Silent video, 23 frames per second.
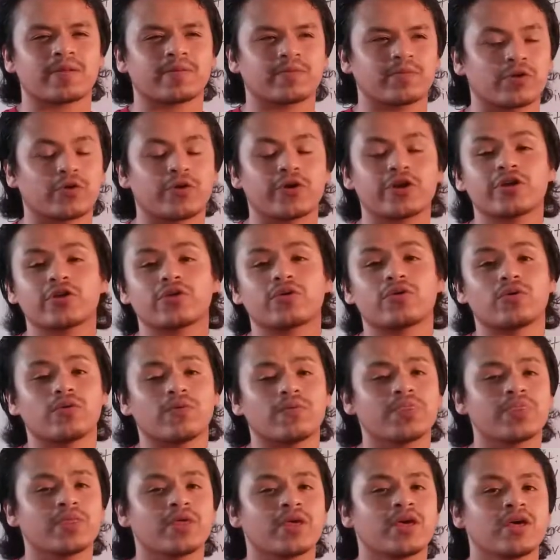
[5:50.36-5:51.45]
critical
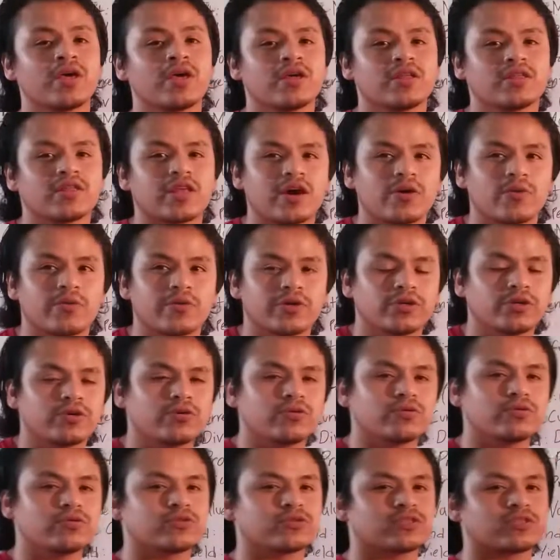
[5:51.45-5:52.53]
that we
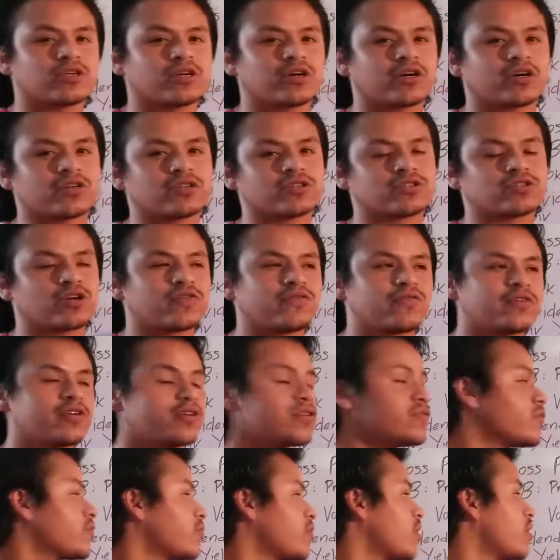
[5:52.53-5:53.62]
use a
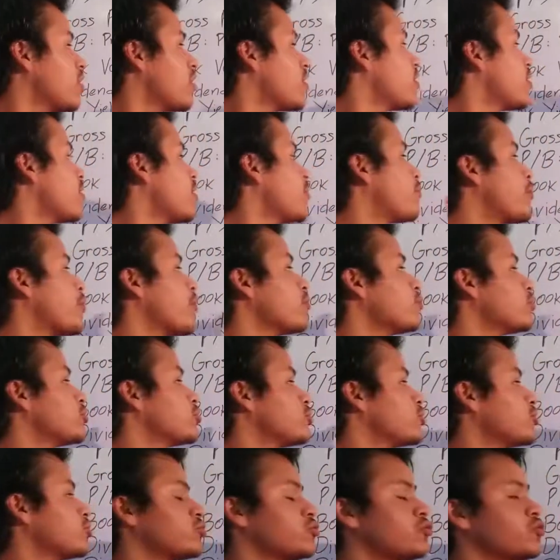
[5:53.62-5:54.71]
conservative
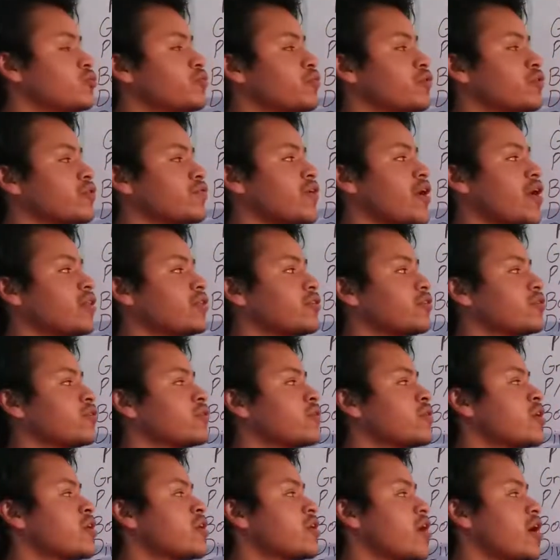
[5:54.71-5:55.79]
approach to book value,
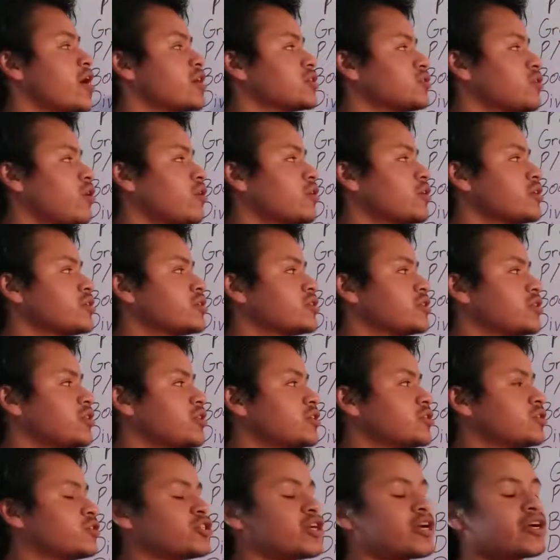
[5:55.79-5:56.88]
as long as
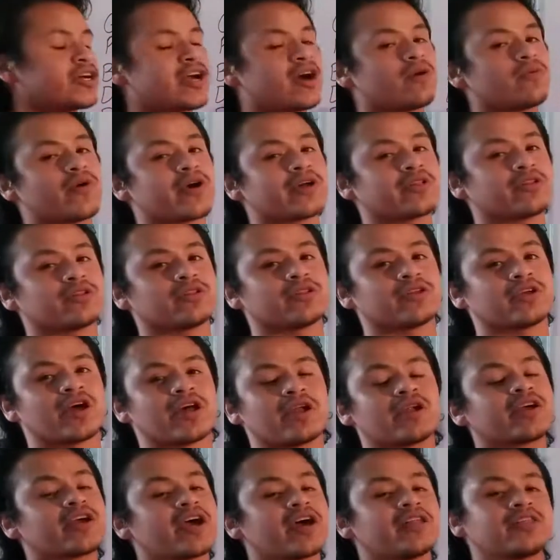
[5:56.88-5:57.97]
these check out regularly. And
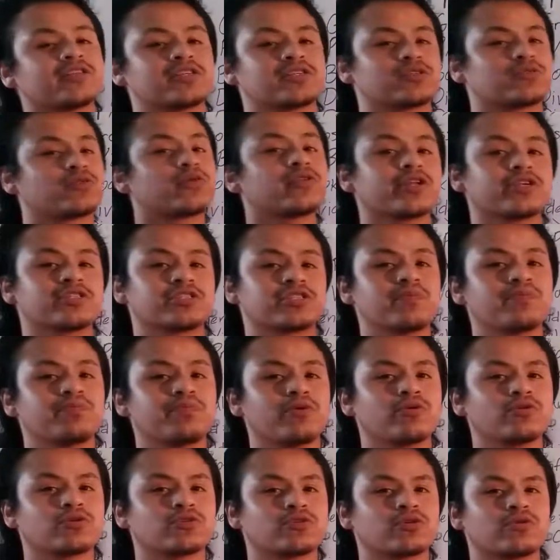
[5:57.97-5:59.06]
again, this is really
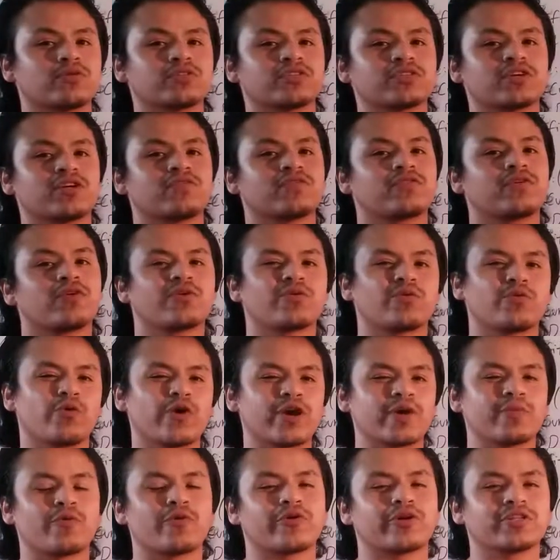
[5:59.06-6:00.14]
simple, so instead of going way
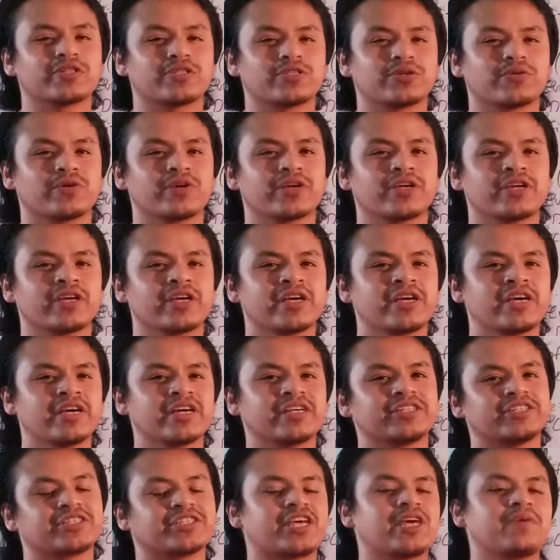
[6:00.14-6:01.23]
more into it,
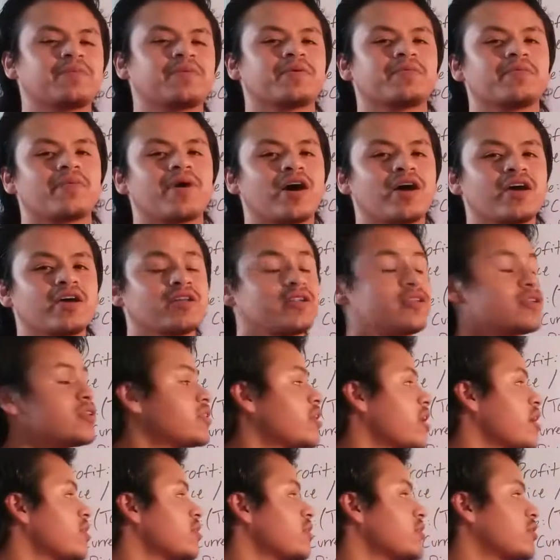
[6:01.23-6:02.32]
just keep in mind
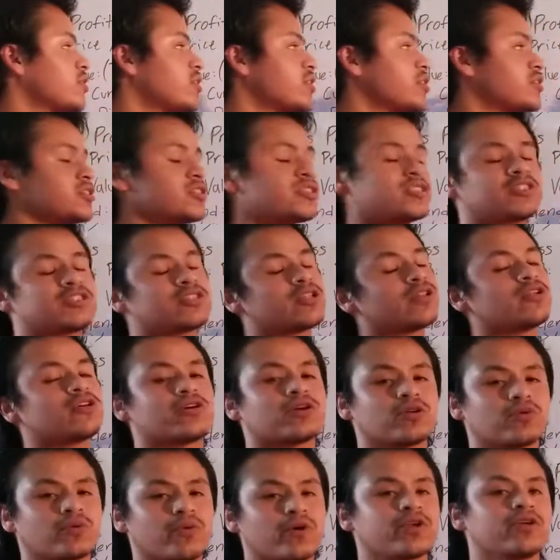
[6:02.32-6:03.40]
that this is still a
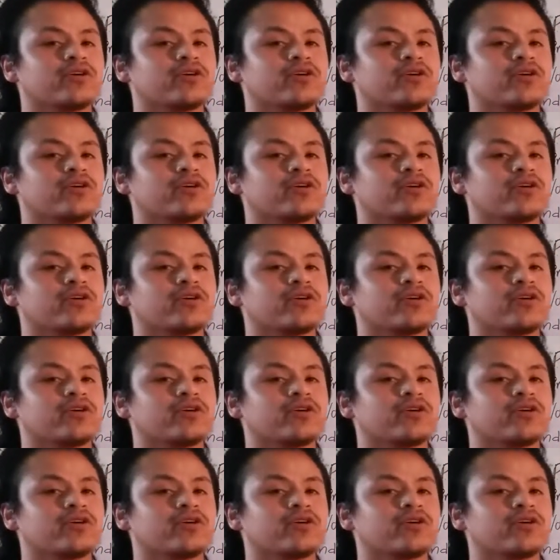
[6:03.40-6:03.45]
good way to